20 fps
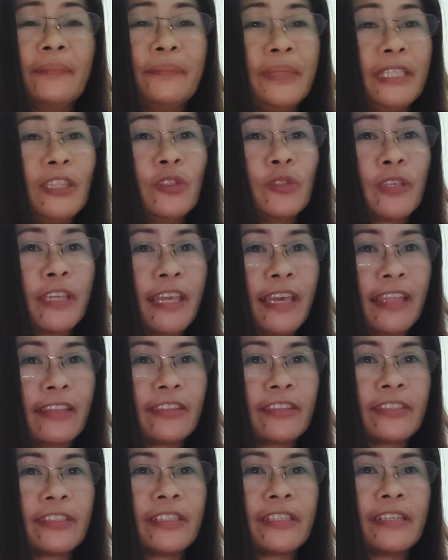be
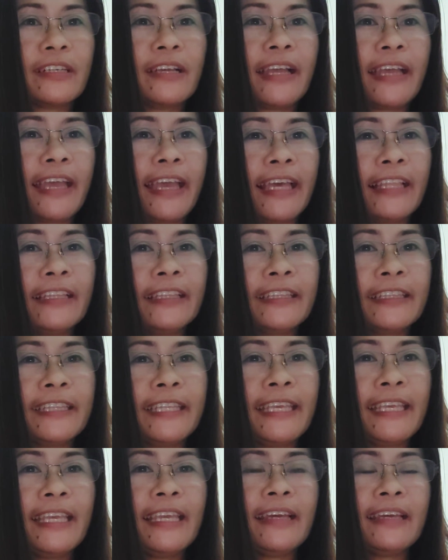together
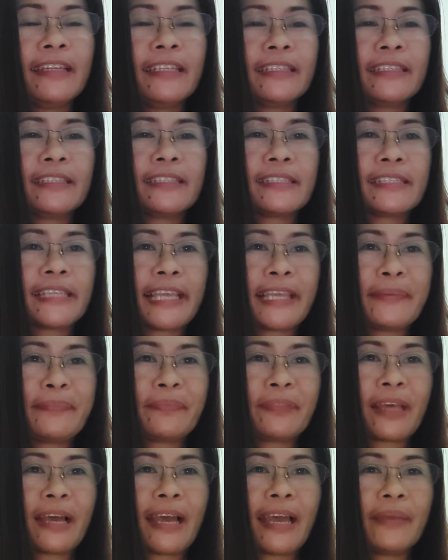healthy and at the
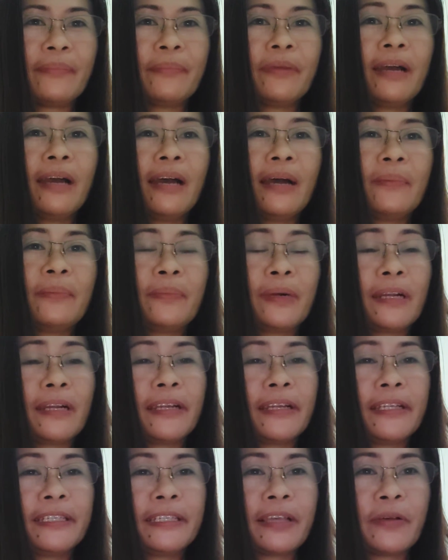same time
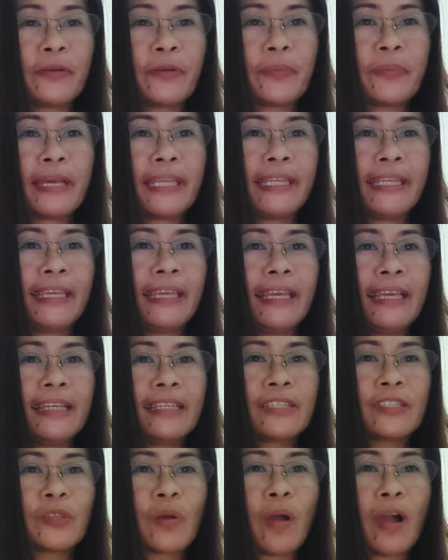maka-earn ta og money.
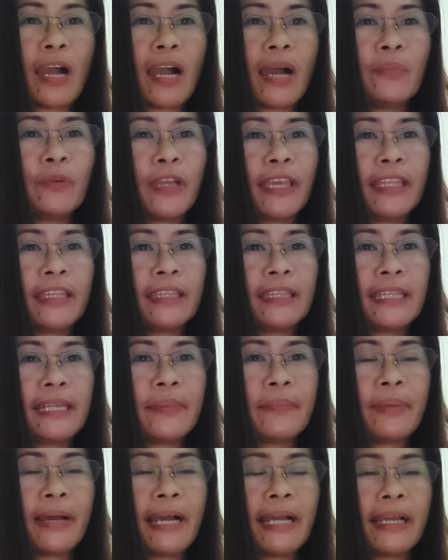So ang among
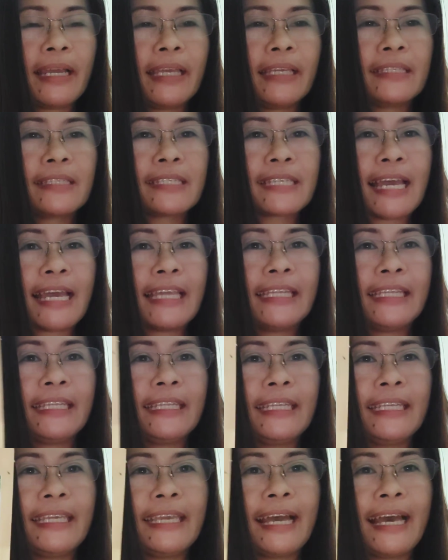entry package
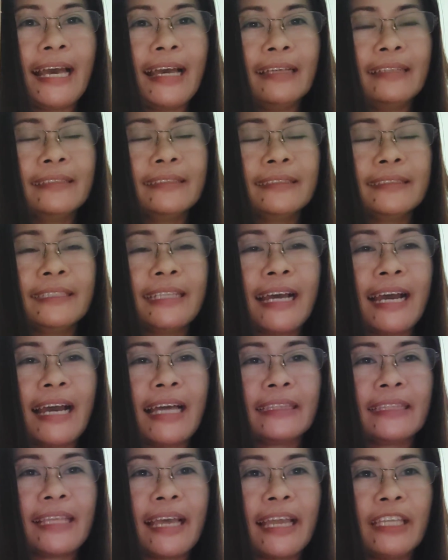ani niya
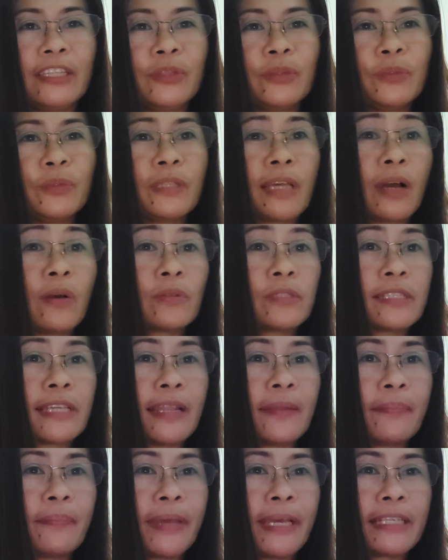na atay
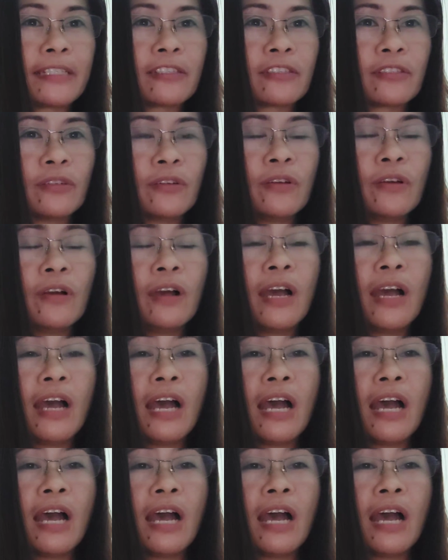2,000 peso